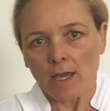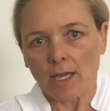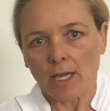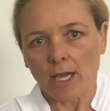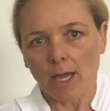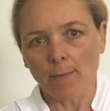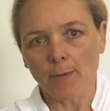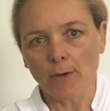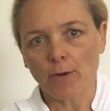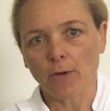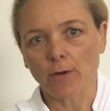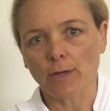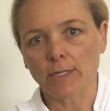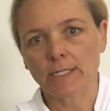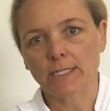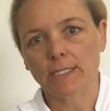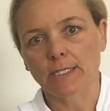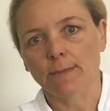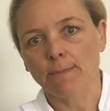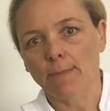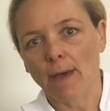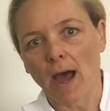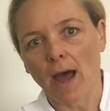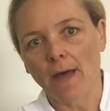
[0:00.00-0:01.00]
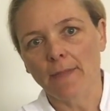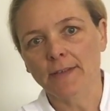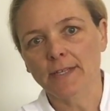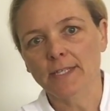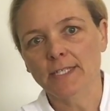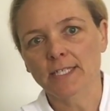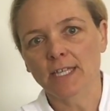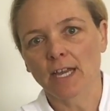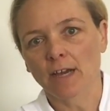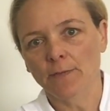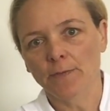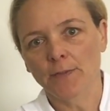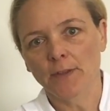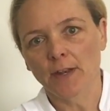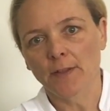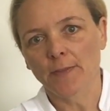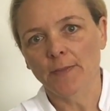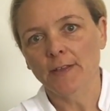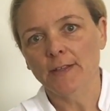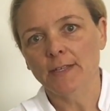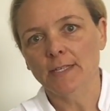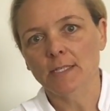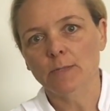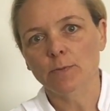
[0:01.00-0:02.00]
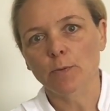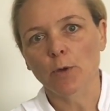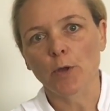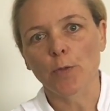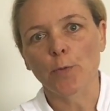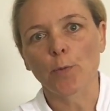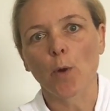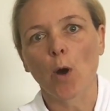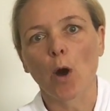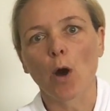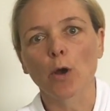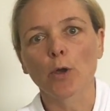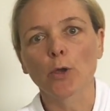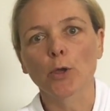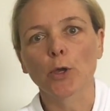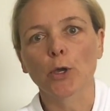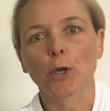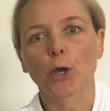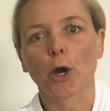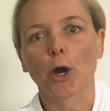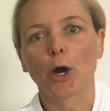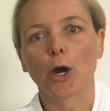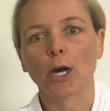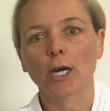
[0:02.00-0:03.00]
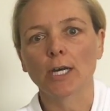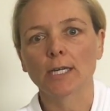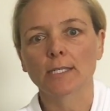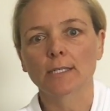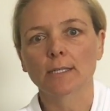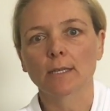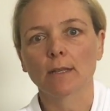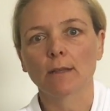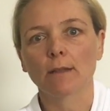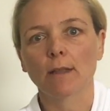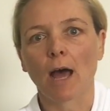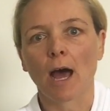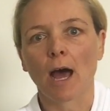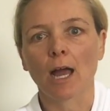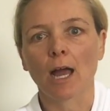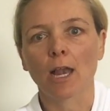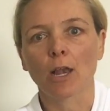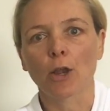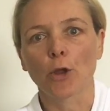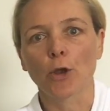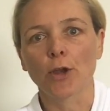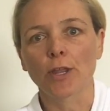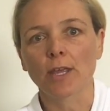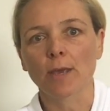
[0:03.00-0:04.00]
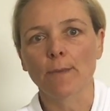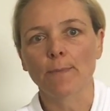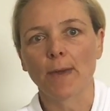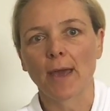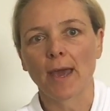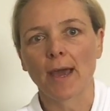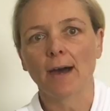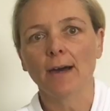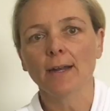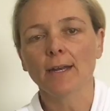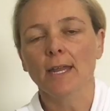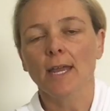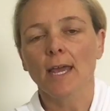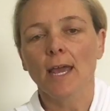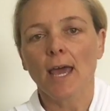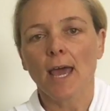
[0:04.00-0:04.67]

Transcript: come across some other stuff that I think is worthwhile you guys learning about,